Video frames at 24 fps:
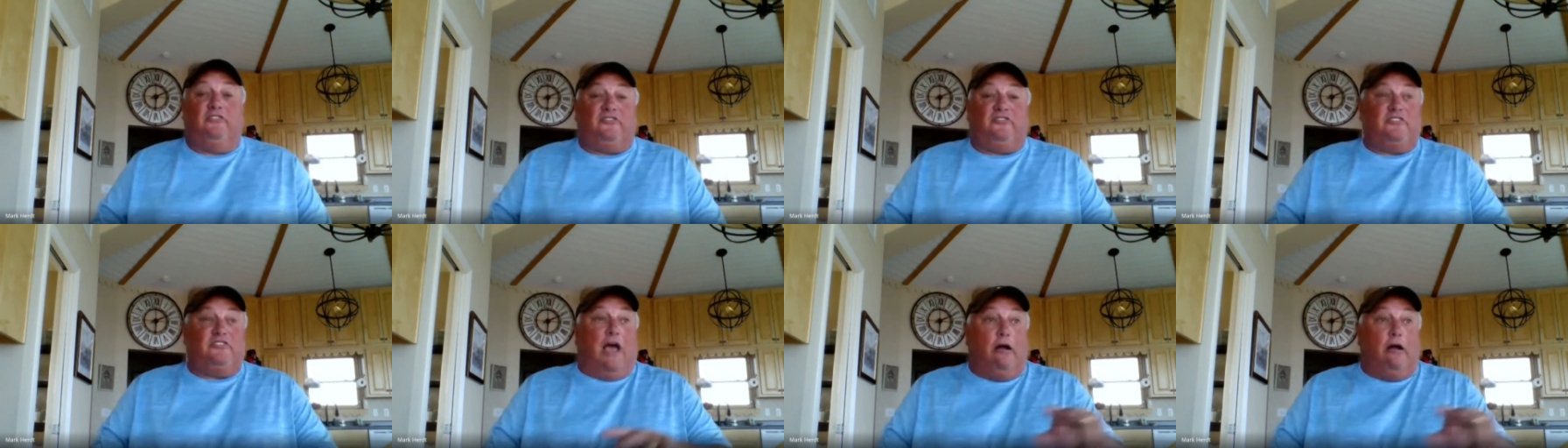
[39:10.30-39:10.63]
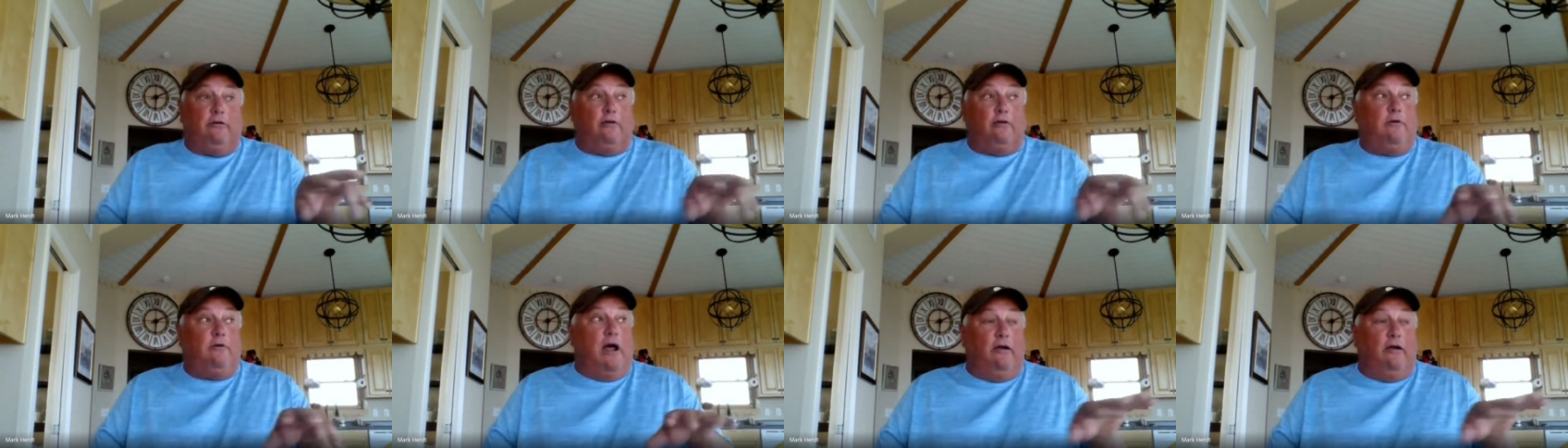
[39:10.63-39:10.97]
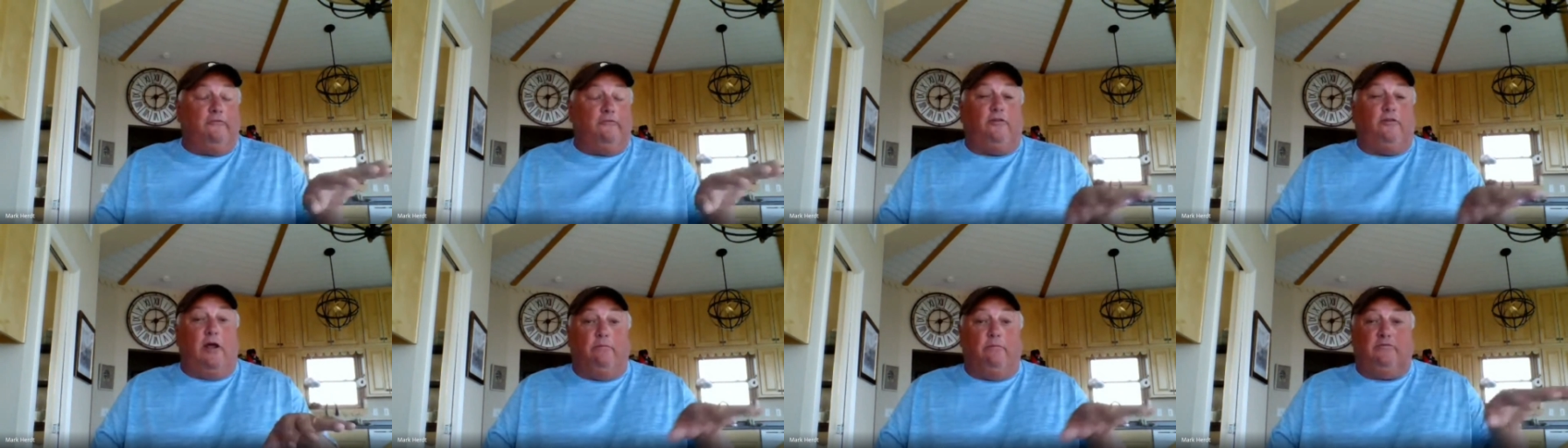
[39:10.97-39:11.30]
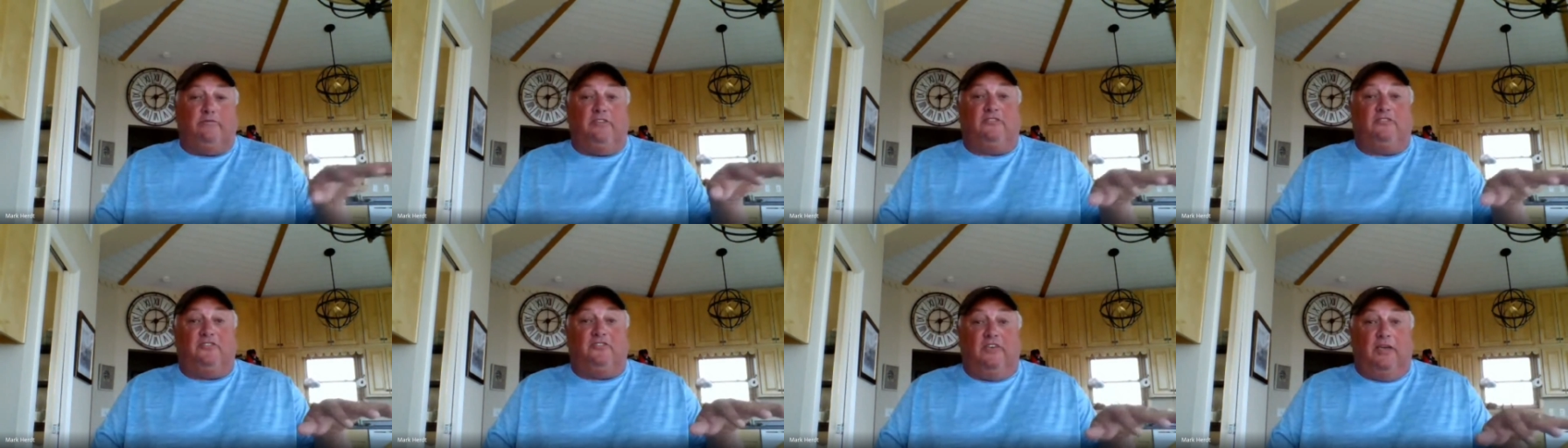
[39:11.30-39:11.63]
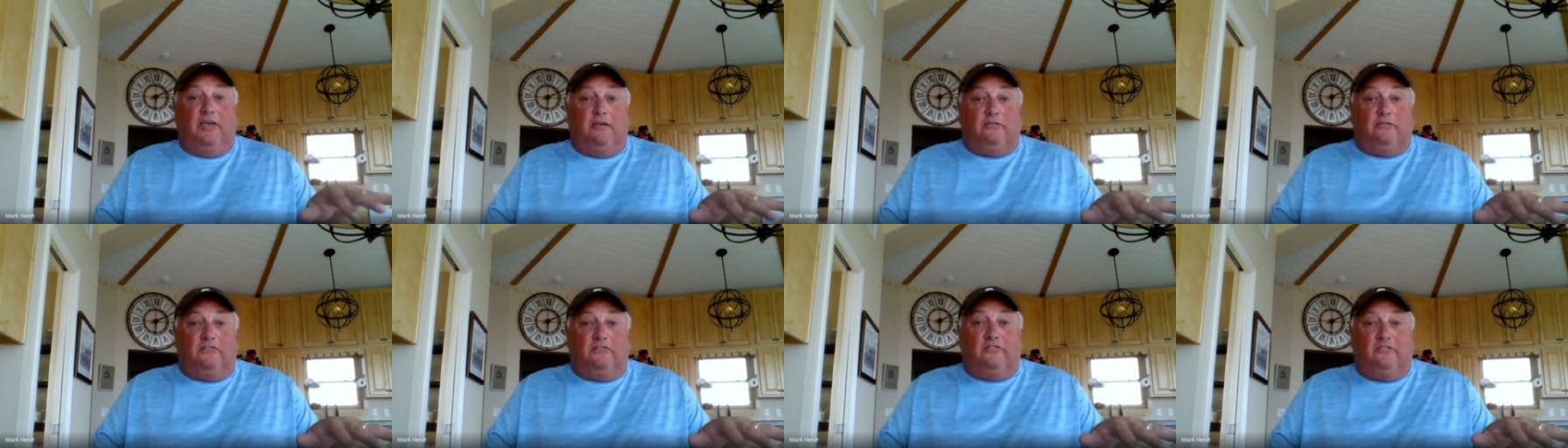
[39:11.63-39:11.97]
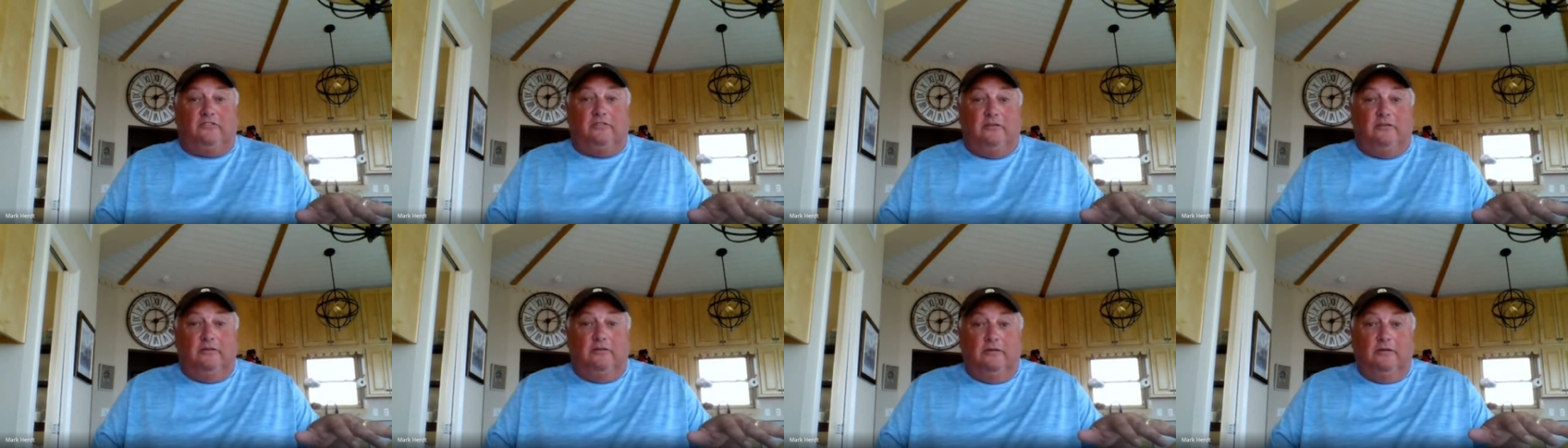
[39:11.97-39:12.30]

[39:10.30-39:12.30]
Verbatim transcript: scout around for empty seats,